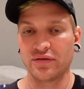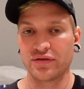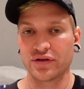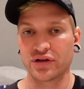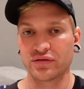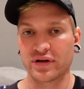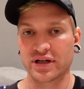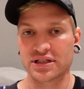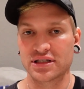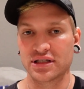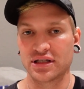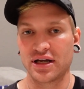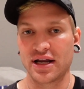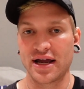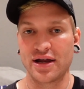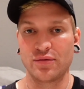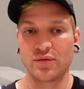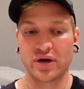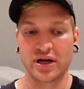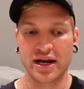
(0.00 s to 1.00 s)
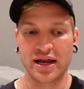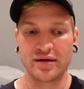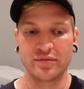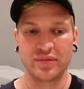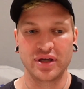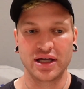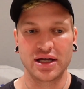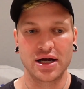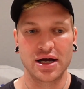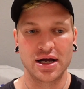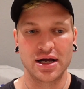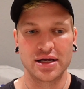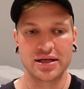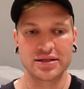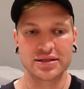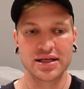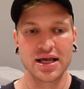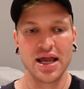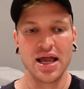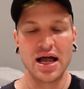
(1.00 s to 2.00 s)
for the rest of the night one night
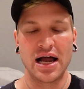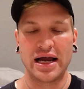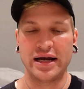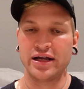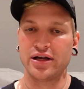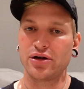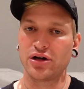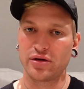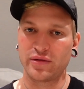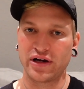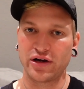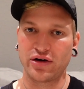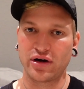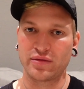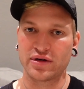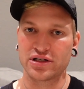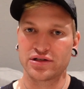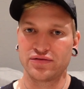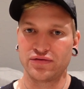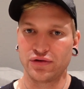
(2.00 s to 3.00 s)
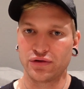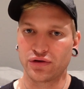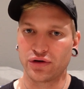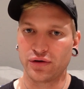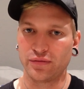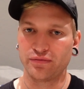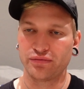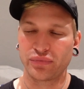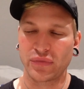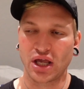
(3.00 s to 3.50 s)
because I didn't go to my grandma's funeral.